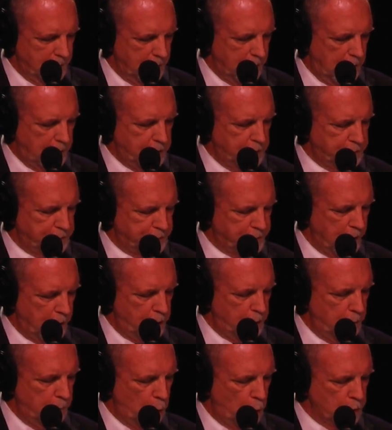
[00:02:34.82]
and
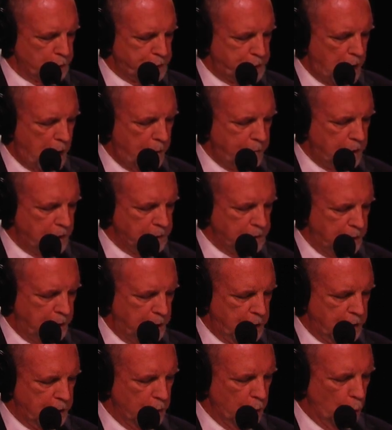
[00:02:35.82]
instead a more
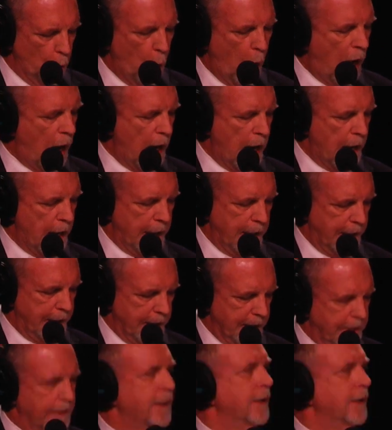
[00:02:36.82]
damningly why.